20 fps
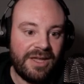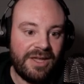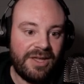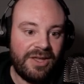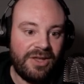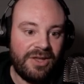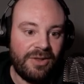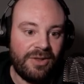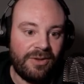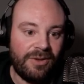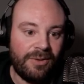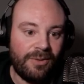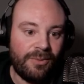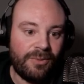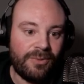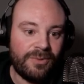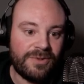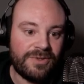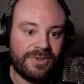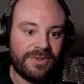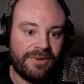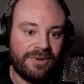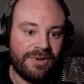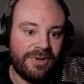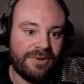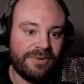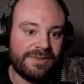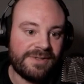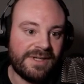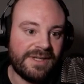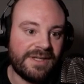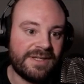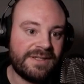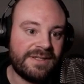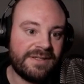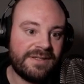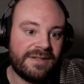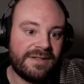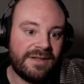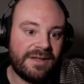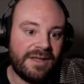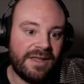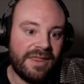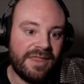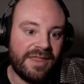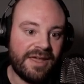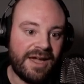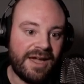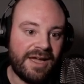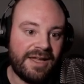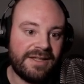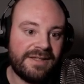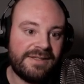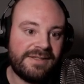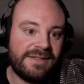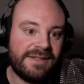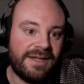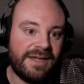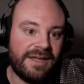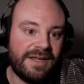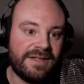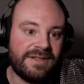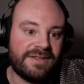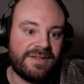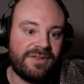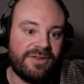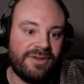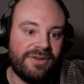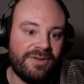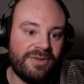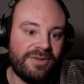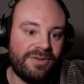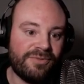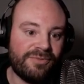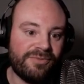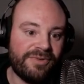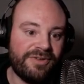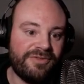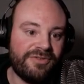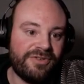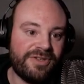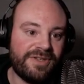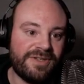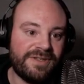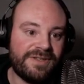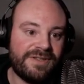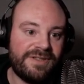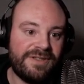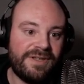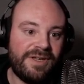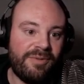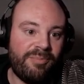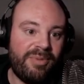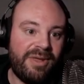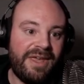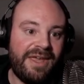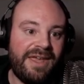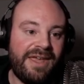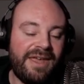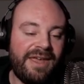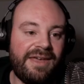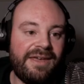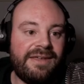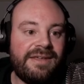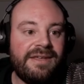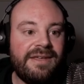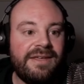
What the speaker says: You'll also notice that as the rivers appear,